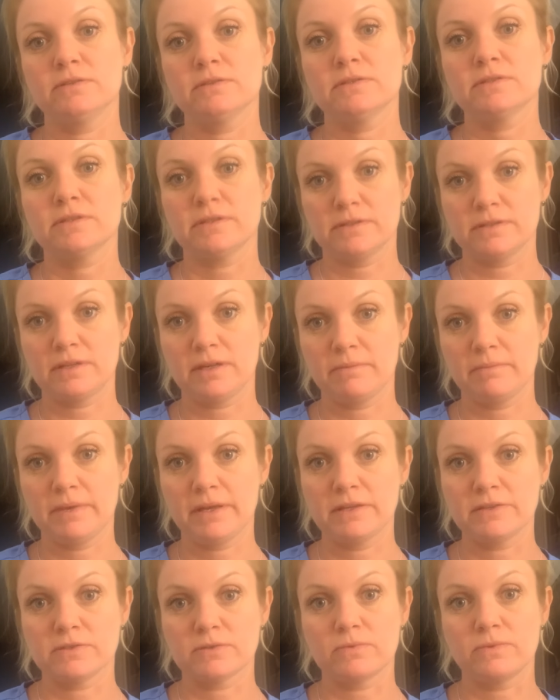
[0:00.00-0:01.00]
system
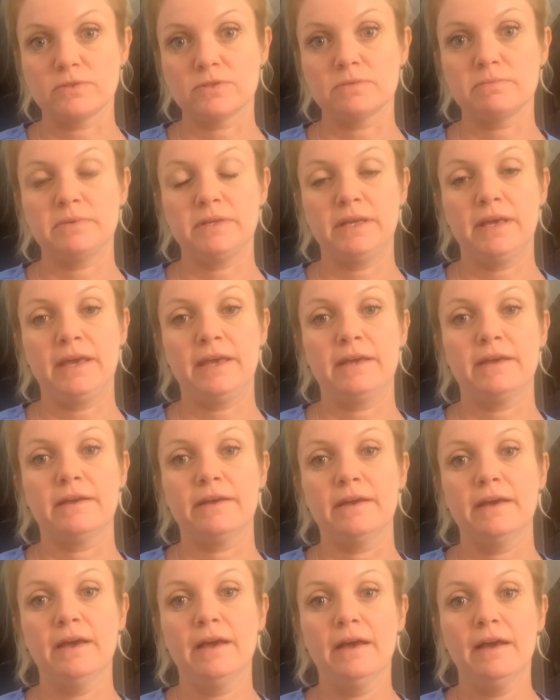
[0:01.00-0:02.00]
is going to be
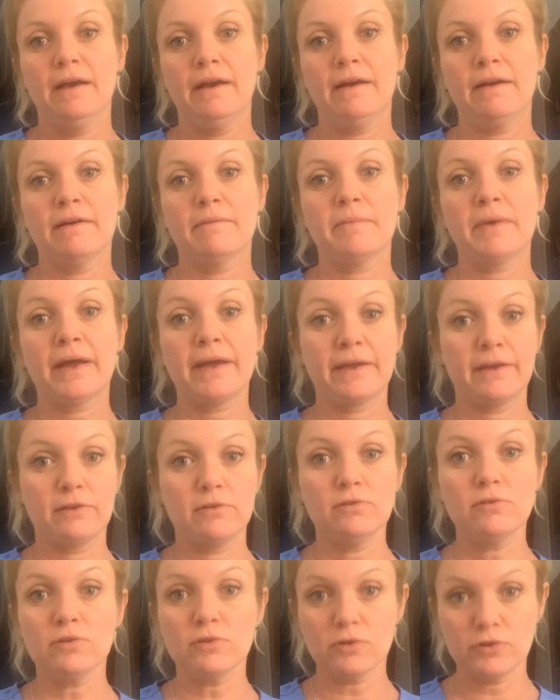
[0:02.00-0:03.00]
a
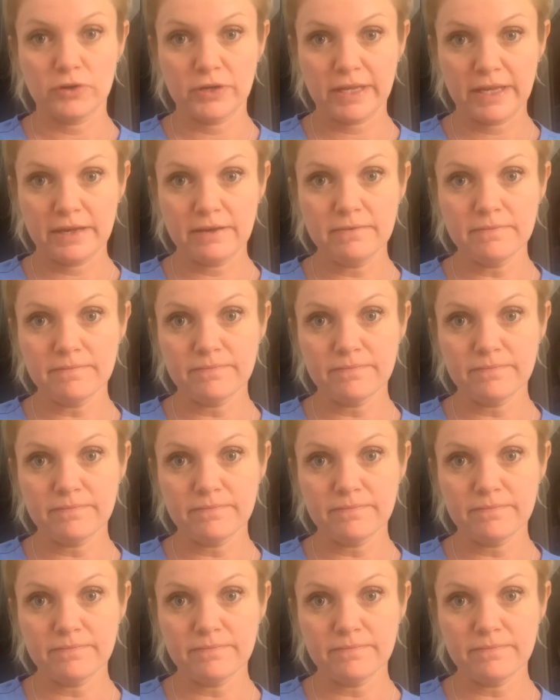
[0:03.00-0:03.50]
hiatal hernia.